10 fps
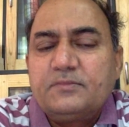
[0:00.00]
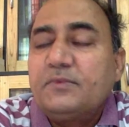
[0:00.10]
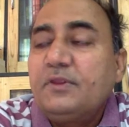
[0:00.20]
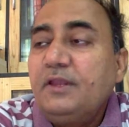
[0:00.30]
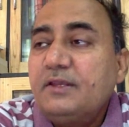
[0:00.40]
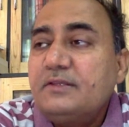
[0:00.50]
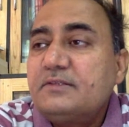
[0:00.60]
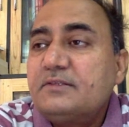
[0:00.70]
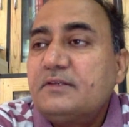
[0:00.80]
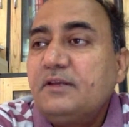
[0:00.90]
Yes,
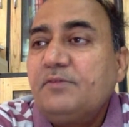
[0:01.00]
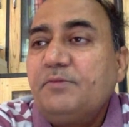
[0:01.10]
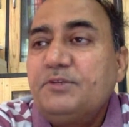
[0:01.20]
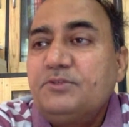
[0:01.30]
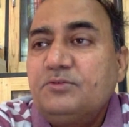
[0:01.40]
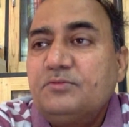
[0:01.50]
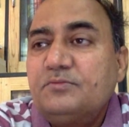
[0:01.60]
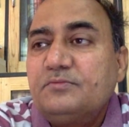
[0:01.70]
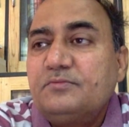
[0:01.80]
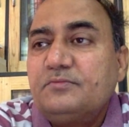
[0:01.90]
it will be true.
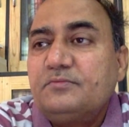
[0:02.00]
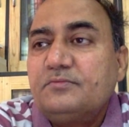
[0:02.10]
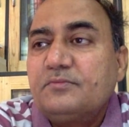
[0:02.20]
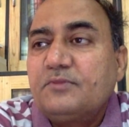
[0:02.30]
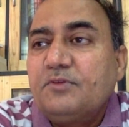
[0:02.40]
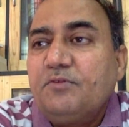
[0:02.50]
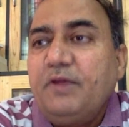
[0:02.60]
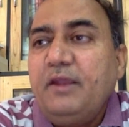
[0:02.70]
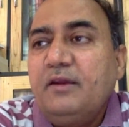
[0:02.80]
Why?